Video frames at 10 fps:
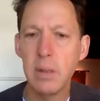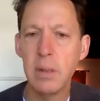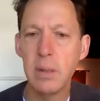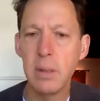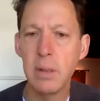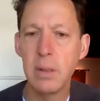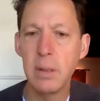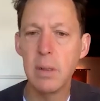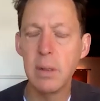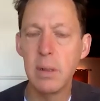
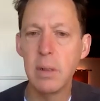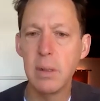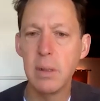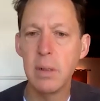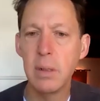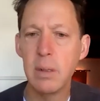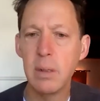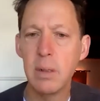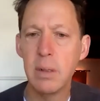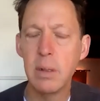
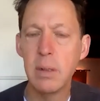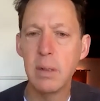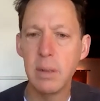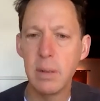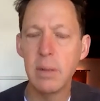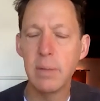This person isn't speaking.